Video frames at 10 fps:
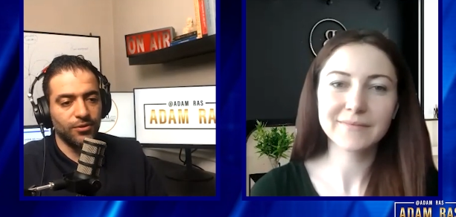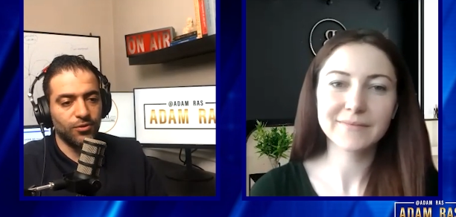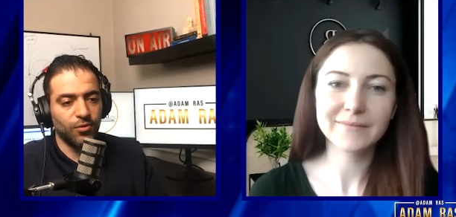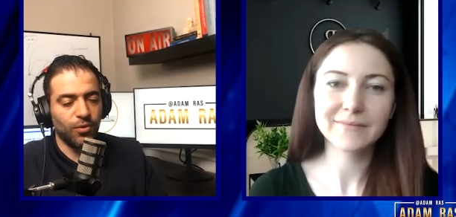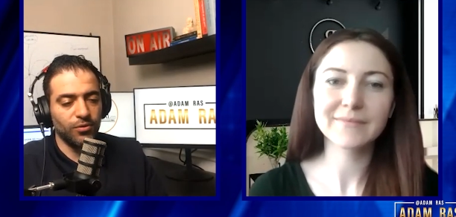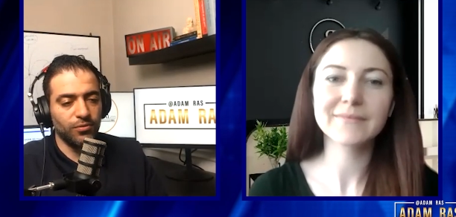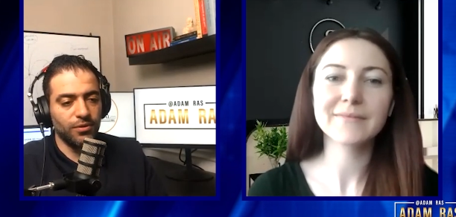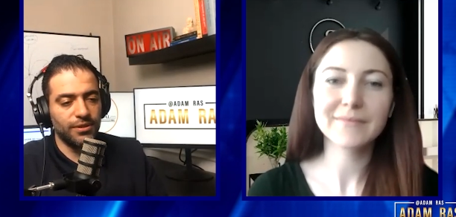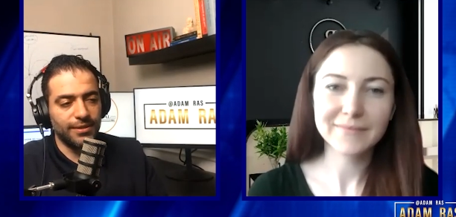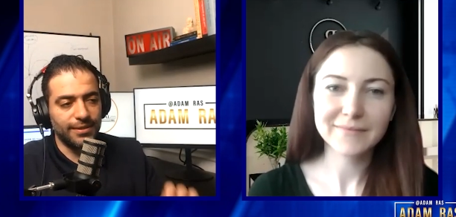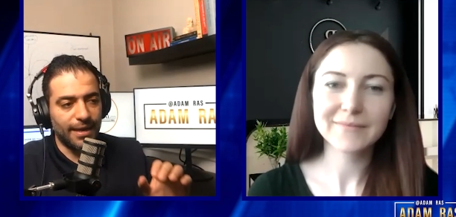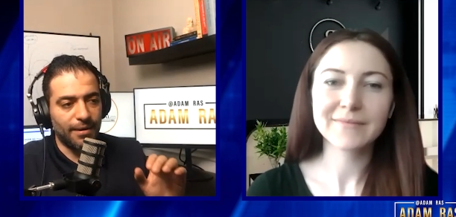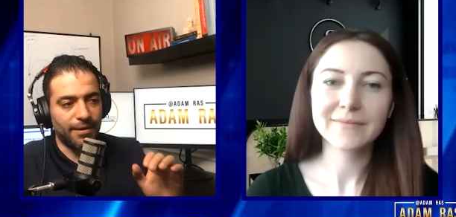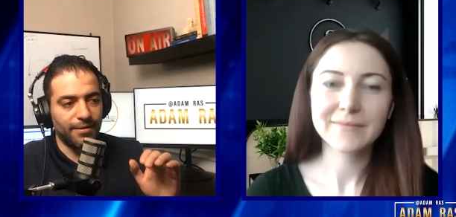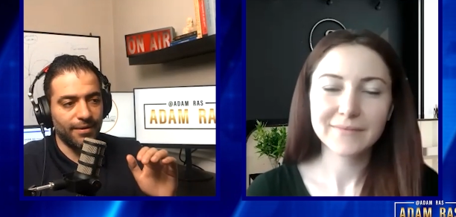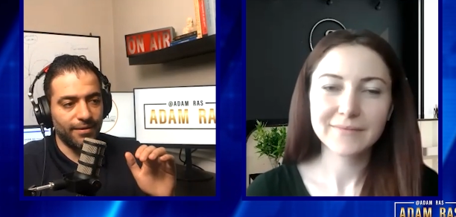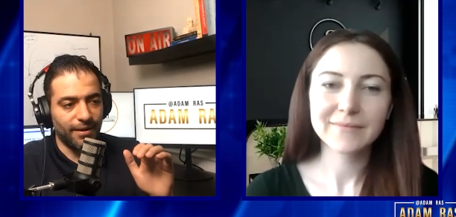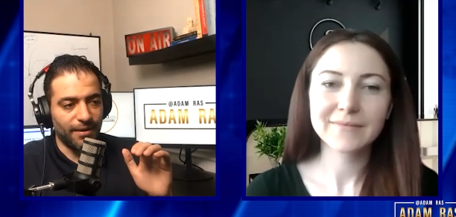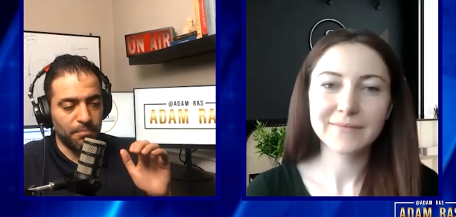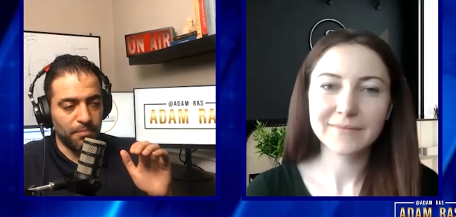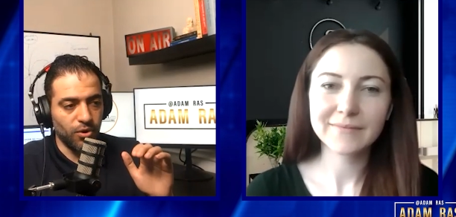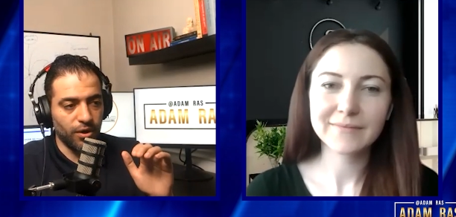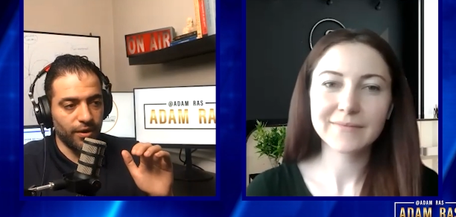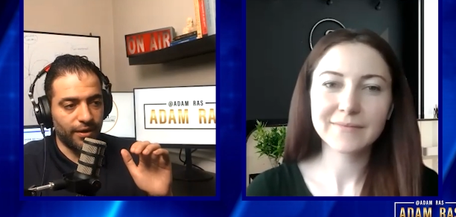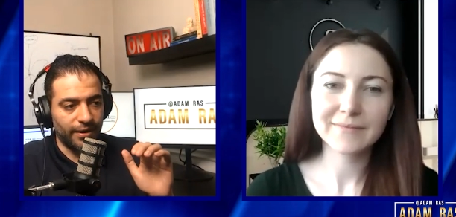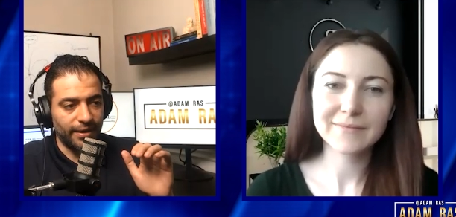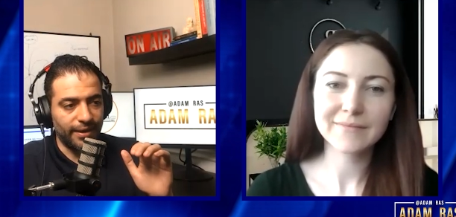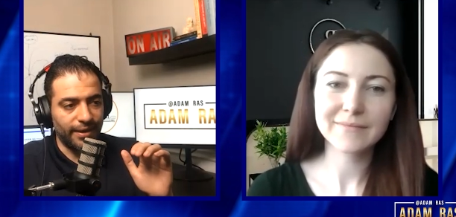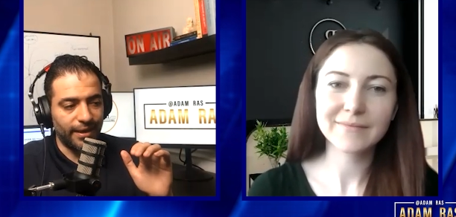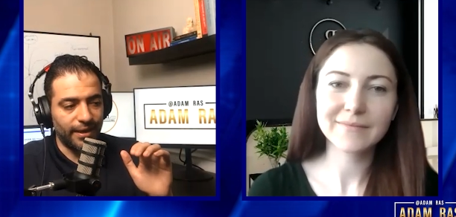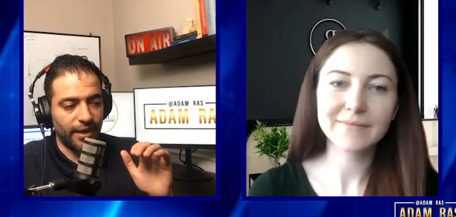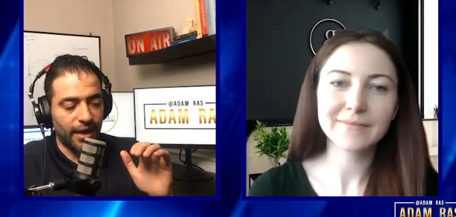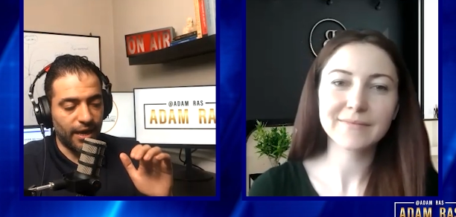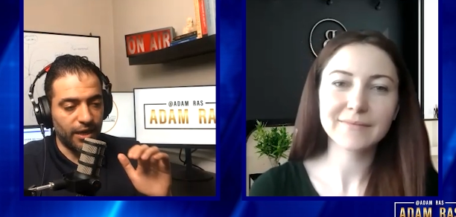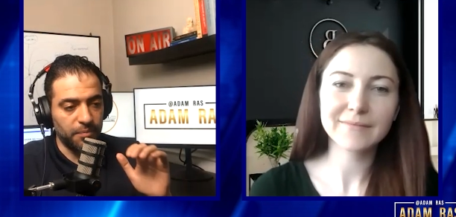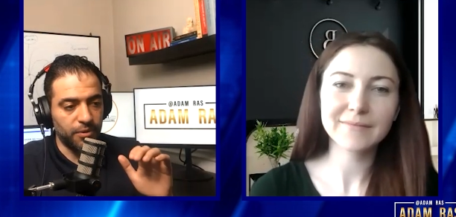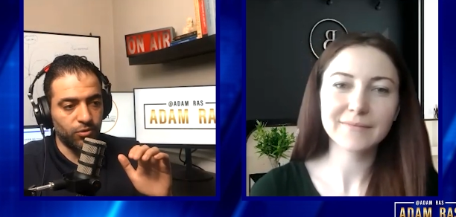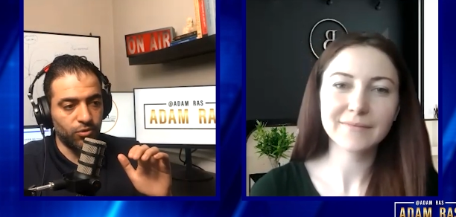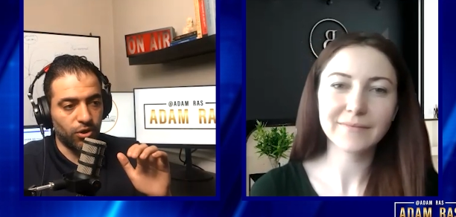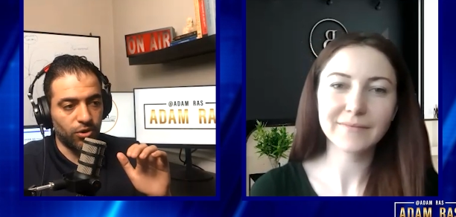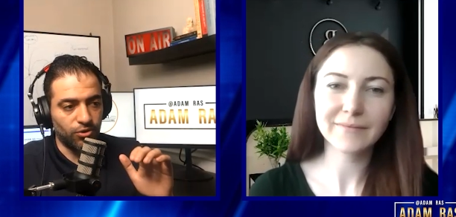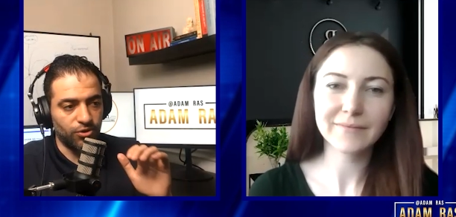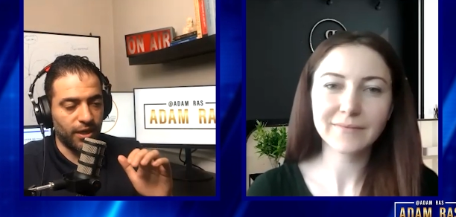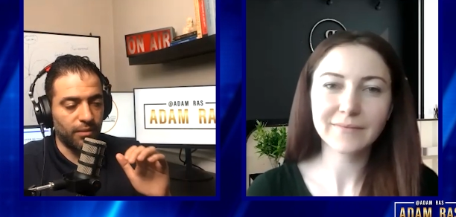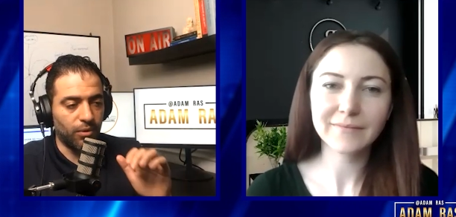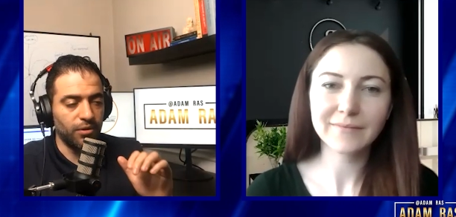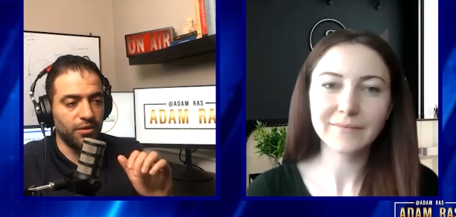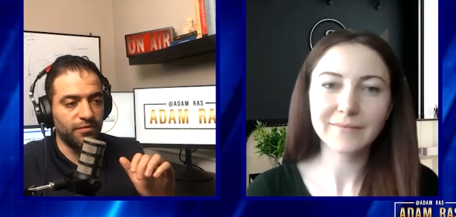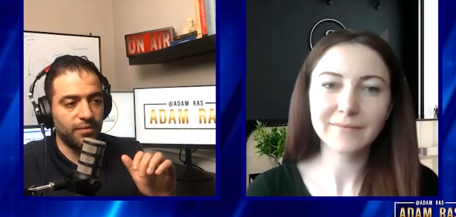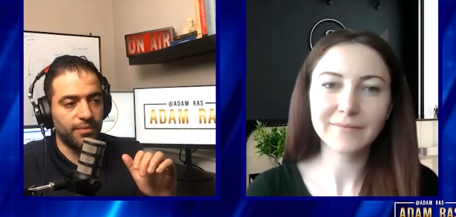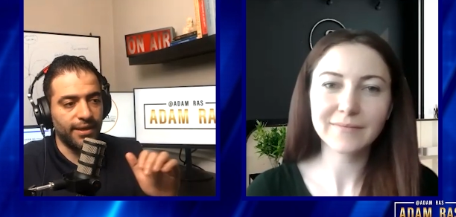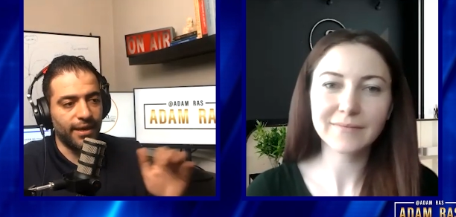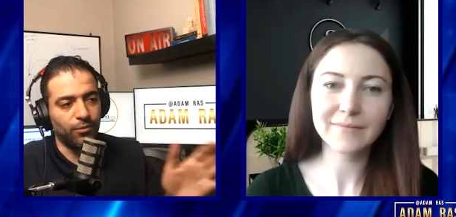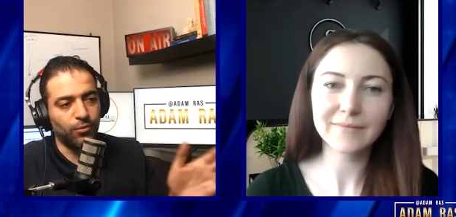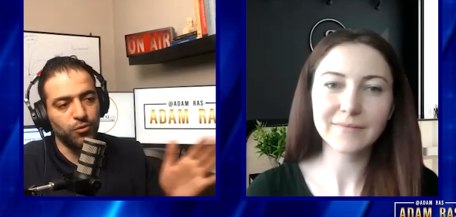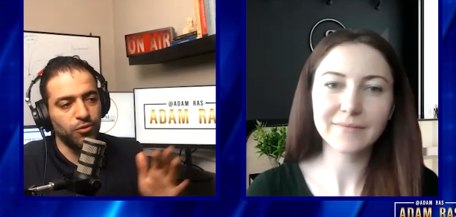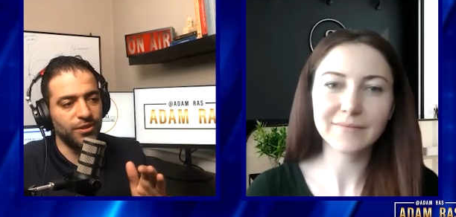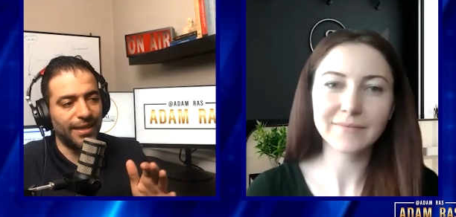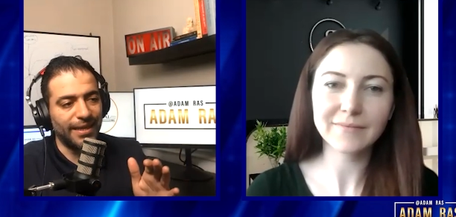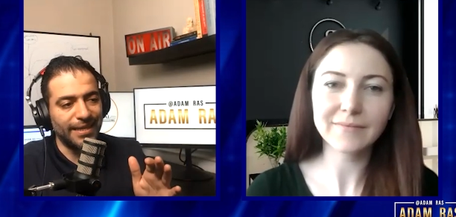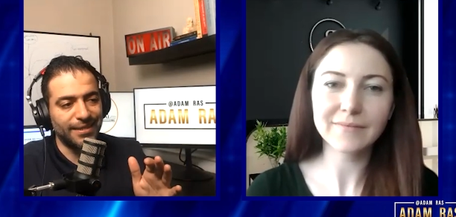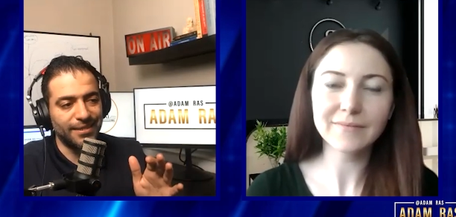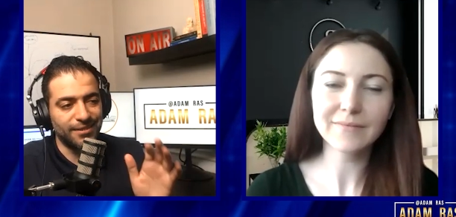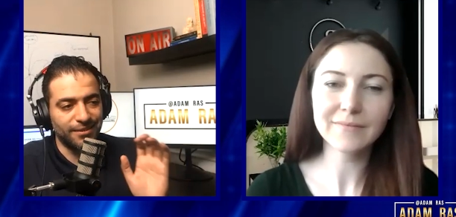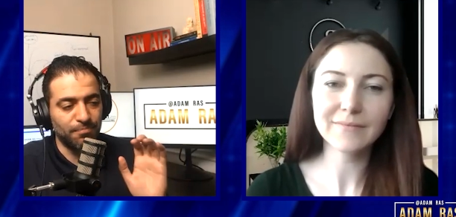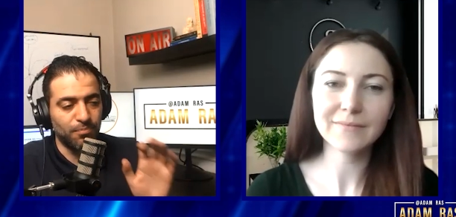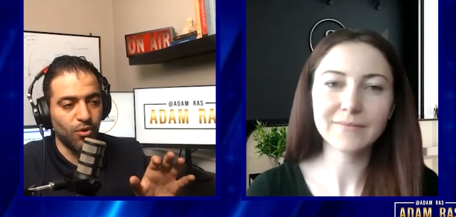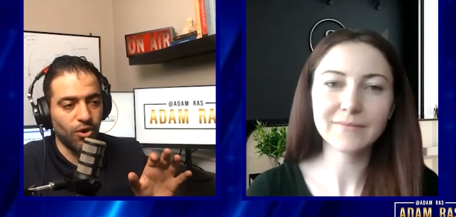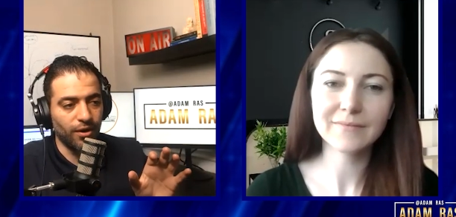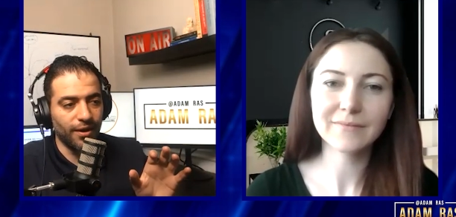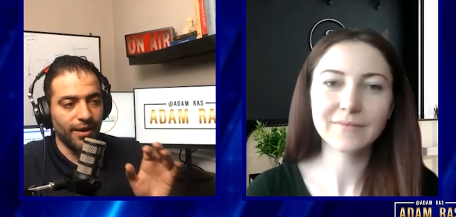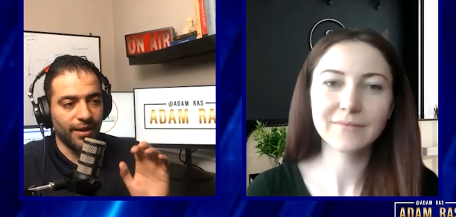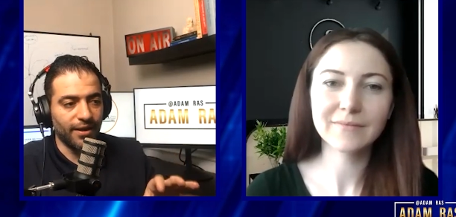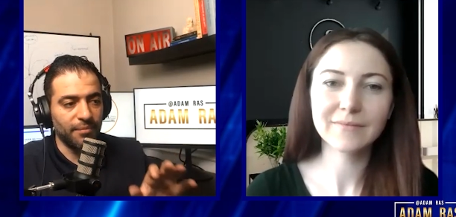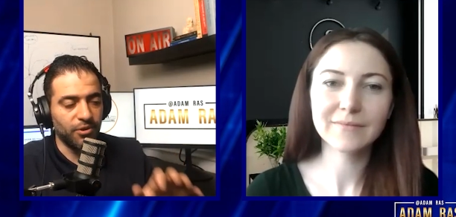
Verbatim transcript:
Speaker 1: So what was uh, a book really help you to understand multifamily, and what was the latest book grabbed